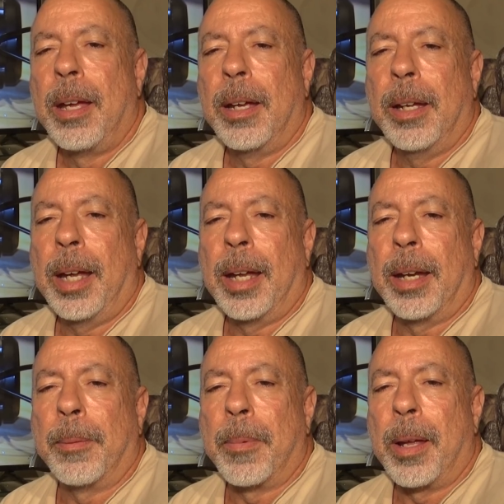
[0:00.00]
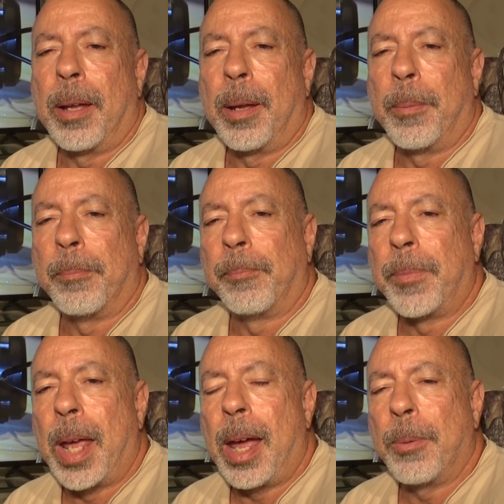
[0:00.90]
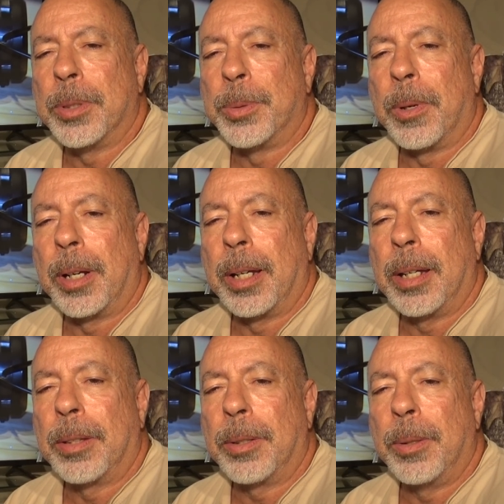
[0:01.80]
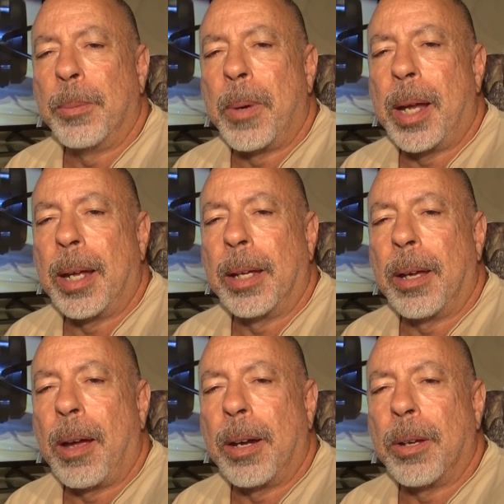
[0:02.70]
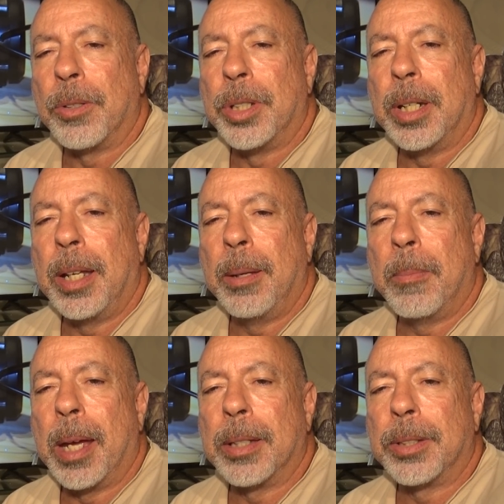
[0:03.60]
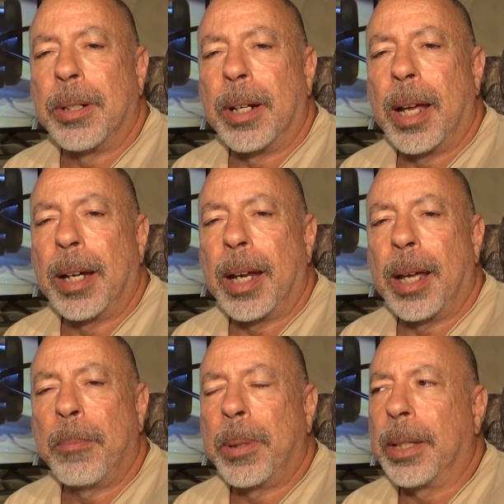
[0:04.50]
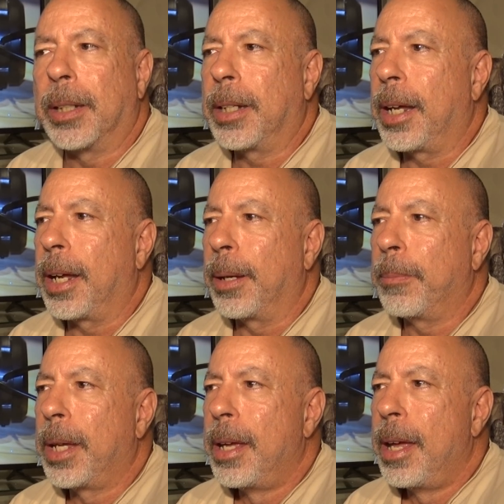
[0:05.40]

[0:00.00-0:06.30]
and I was running it through my Audio GD Master 9 amp at the time.